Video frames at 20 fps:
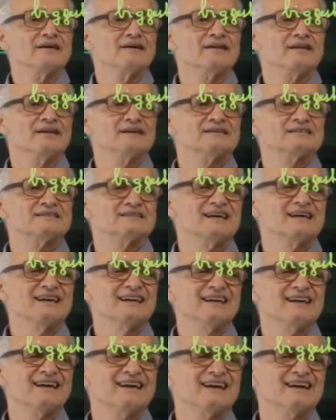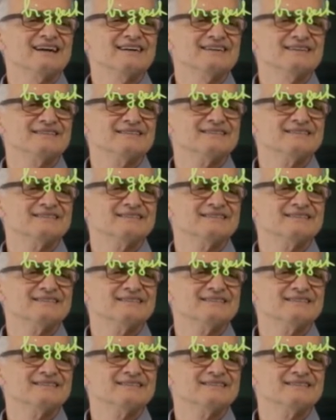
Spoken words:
this thing here.